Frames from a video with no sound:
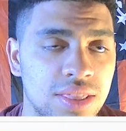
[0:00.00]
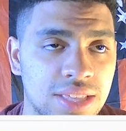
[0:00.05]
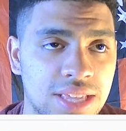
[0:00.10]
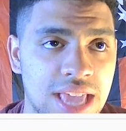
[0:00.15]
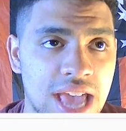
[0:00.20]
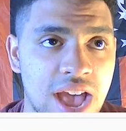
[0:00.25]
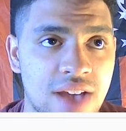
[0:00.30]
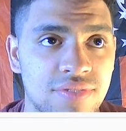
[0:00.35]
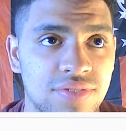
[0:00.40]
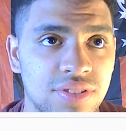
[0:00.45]

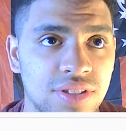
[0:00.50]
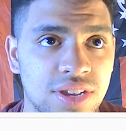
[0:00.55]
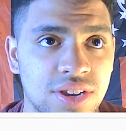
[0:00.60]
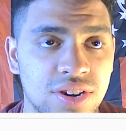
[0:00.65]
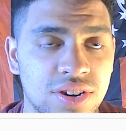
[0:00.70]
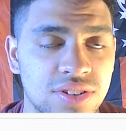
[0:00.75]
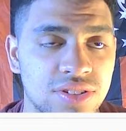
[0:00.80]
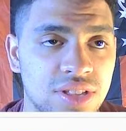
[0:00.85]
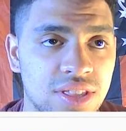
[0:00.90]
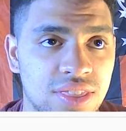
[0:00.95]

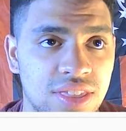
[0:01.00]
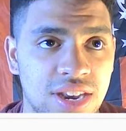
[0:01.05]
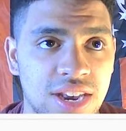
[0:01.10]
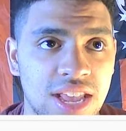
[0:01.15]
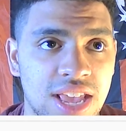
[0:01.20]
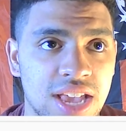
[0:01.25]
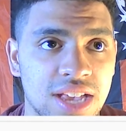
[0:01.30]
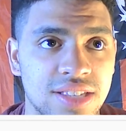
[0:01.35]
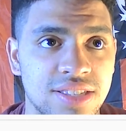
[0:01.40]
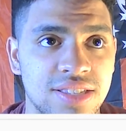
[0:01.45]
Cavaliers, the
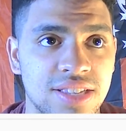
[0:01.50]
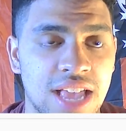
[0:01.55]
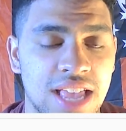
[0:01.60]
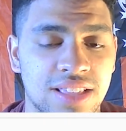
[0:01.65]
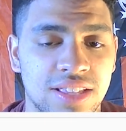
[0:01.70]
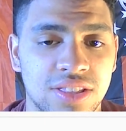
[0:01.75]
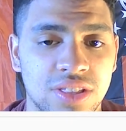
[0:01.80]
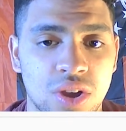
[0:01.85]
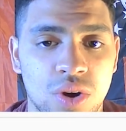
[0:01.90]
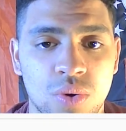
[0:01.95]
Knicks, and
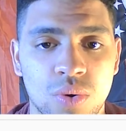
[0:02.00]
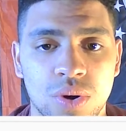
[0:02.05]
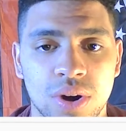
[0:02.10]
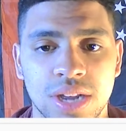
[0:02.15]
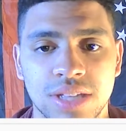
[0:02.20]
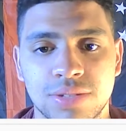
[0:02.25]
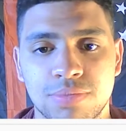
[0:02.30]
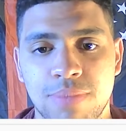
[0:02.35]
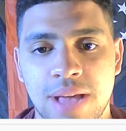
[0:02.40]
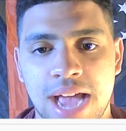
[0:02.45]
then the
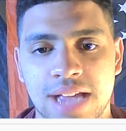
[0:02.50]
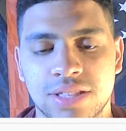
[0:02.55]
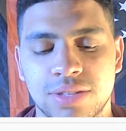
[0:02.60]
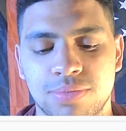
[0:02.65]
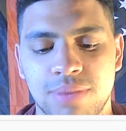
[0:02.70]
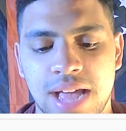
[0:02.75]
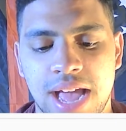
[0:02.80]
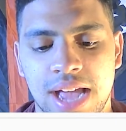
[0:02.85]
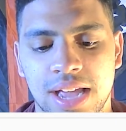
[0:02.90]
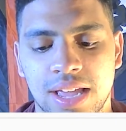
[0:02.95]
Hornets back to
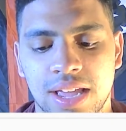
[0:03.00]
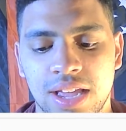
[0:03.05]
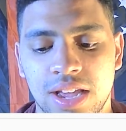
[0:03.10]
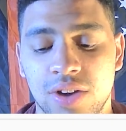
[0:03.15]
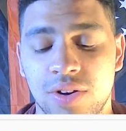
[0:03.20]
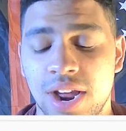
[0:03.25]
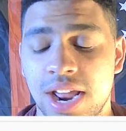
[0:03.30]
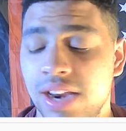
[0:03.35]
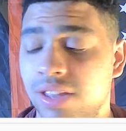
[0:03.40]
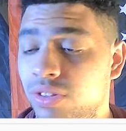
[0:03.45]
back. And
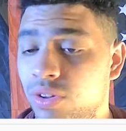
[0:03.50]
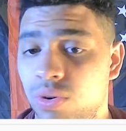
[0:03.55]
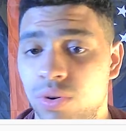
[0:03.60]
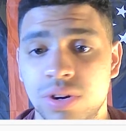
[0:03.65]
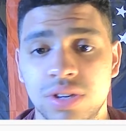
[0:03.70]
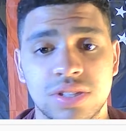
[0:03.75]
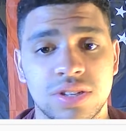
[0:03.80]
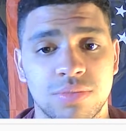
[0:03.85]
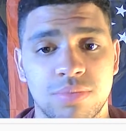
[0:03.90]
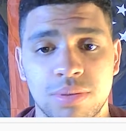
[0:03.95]
granted, the
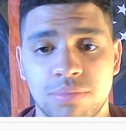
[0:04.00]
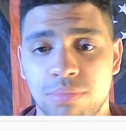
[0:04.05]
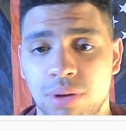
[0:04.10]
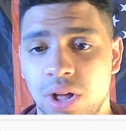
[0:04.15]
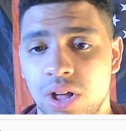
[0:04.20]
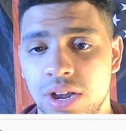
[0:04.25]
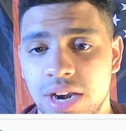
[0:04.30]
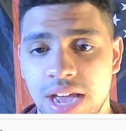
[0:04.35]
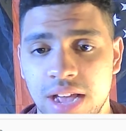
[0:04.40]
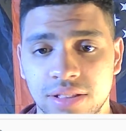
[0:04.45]
Hornets have been
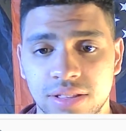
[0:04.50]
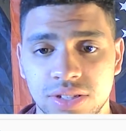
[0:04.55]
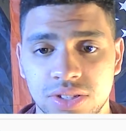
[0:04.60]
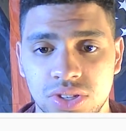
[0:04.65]
balling out this